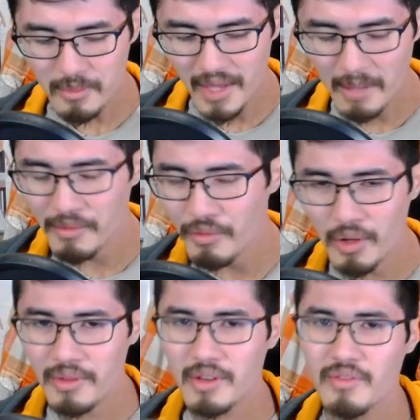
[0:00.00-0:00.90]
I've been
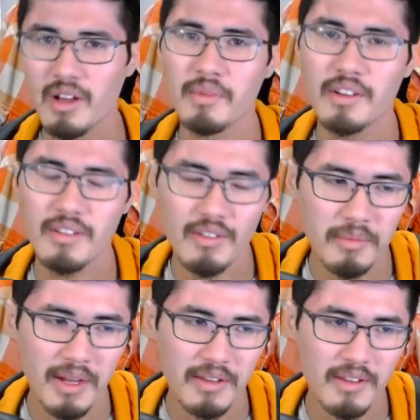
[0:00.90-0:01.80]
following the development of
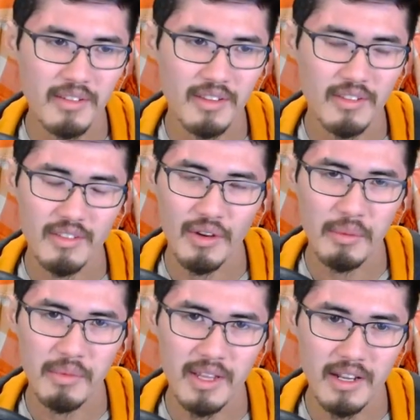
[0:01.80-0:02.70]
KoMETA since the
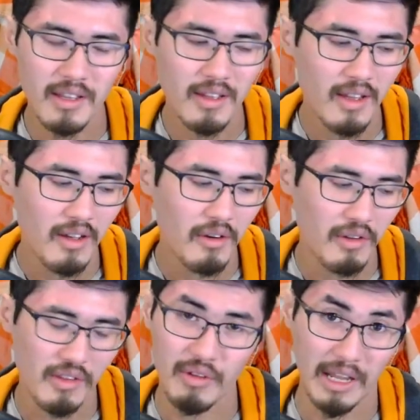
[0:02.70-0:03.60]
very beginning, or
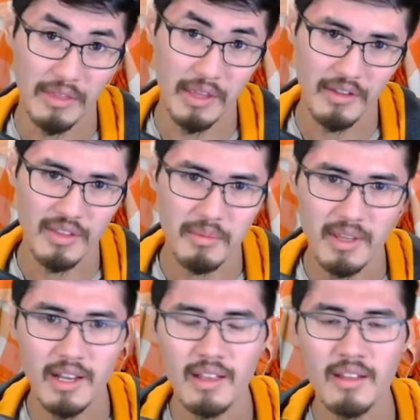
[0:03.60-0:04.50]
at least what I think is the
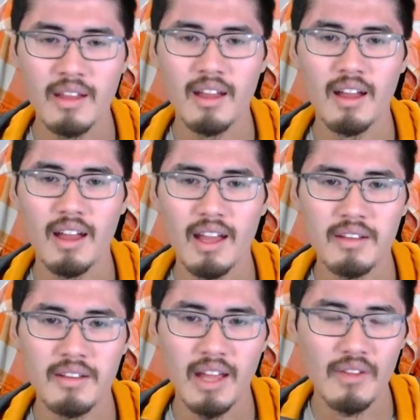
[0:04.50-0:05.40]
beginning.
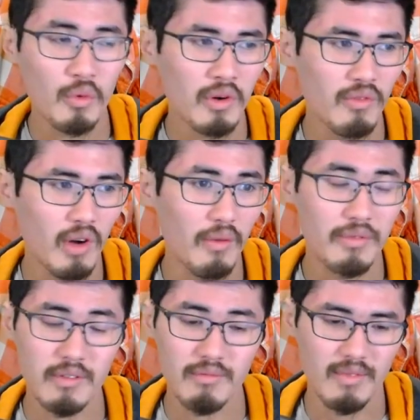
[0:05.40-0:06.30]
And uh, everyone
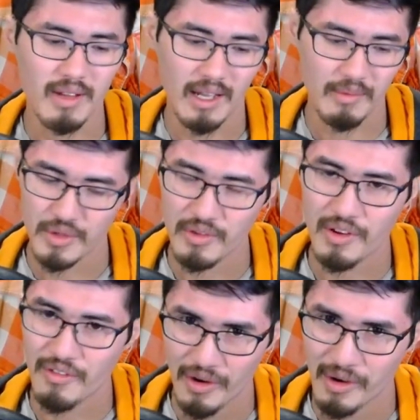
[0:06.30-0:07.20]
involved, I'm sure
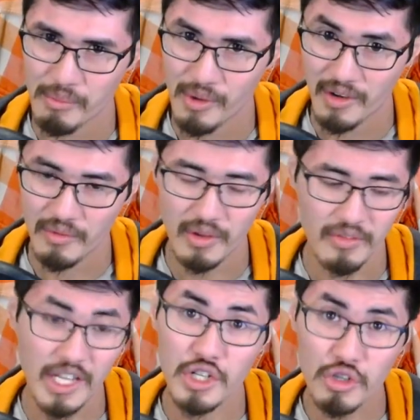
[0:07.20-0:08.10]
they're very proud of
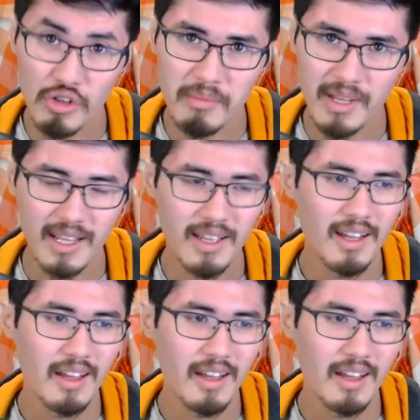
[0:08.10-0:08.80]
themselves. They should be.